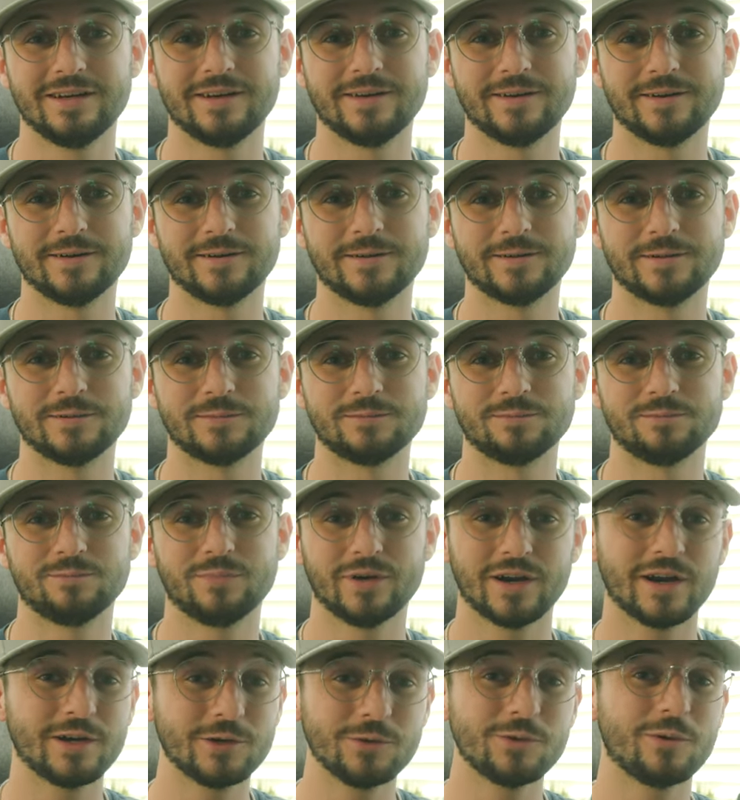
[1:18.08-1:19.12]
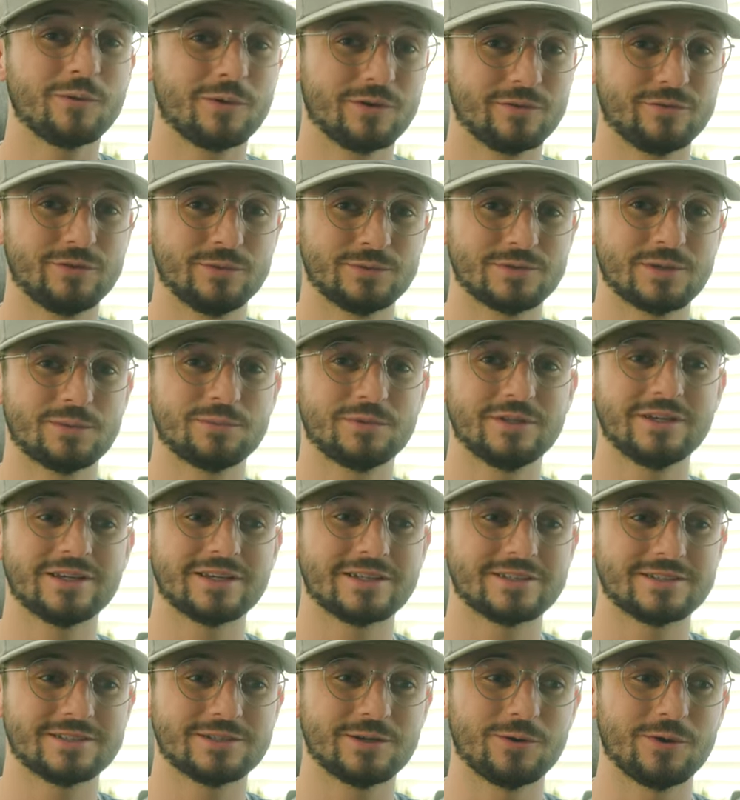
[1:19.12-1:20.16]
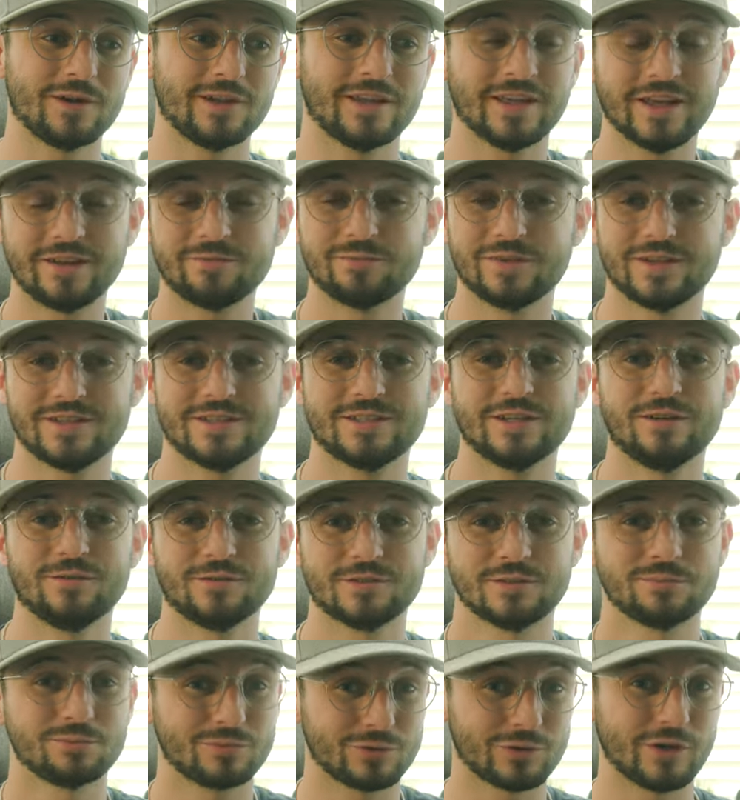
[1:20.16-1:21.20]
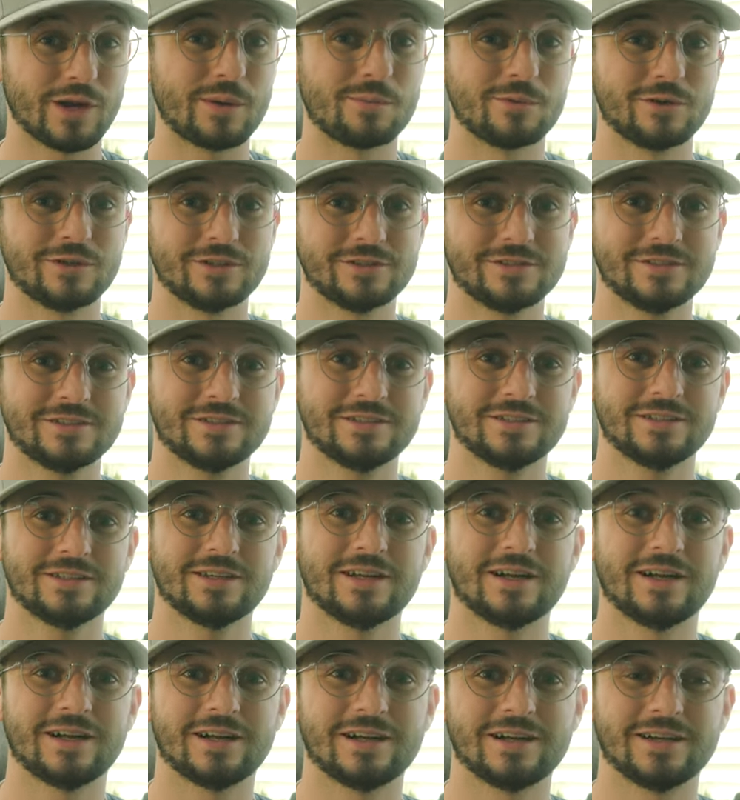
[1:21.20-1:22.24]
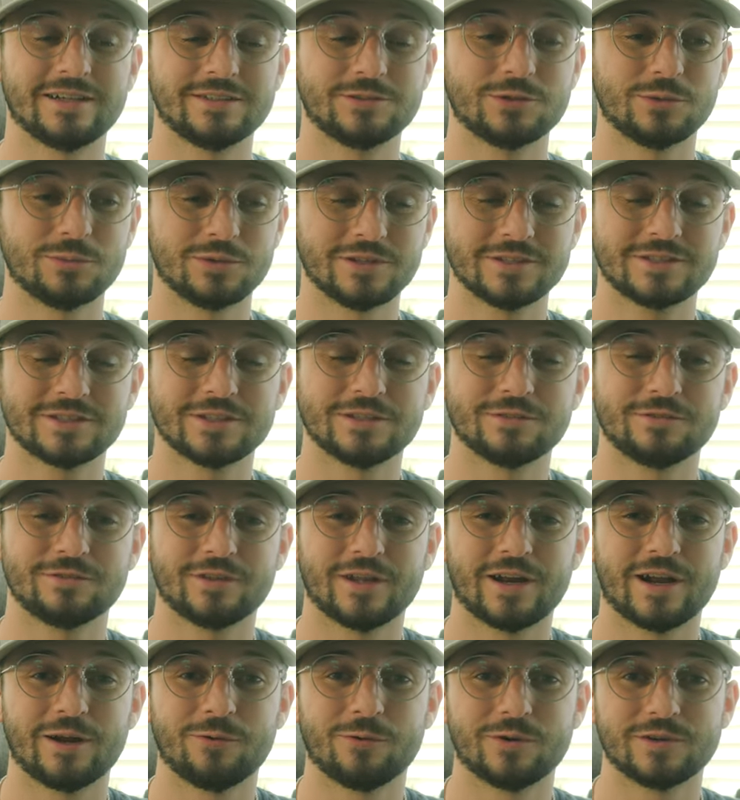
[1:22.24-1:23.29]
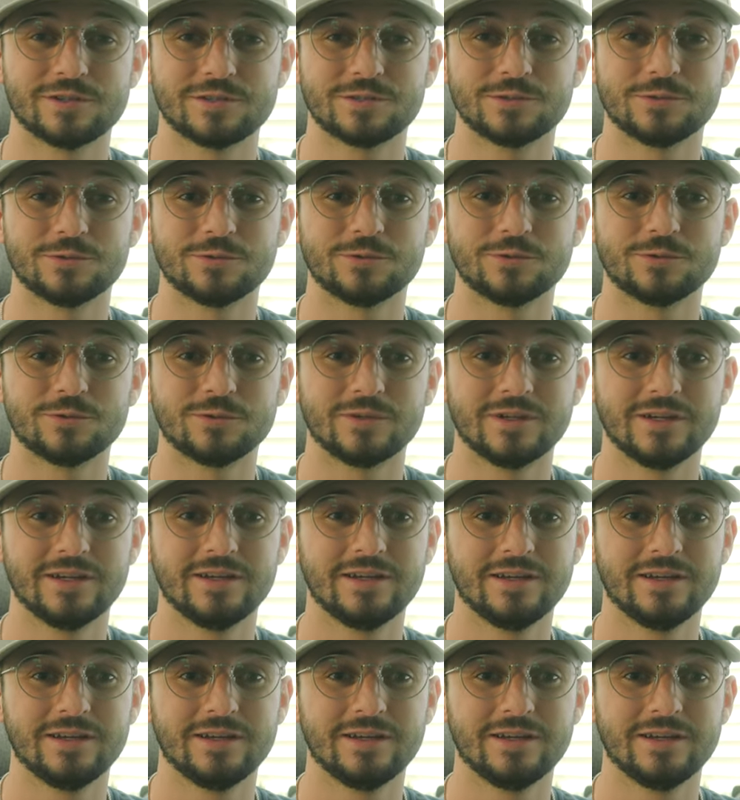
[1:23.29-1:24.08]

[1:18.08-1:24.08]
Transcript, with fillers: Um, but I knew I wanted to film something and so I gave myself some parameters. Uh, I told myself that I wanted to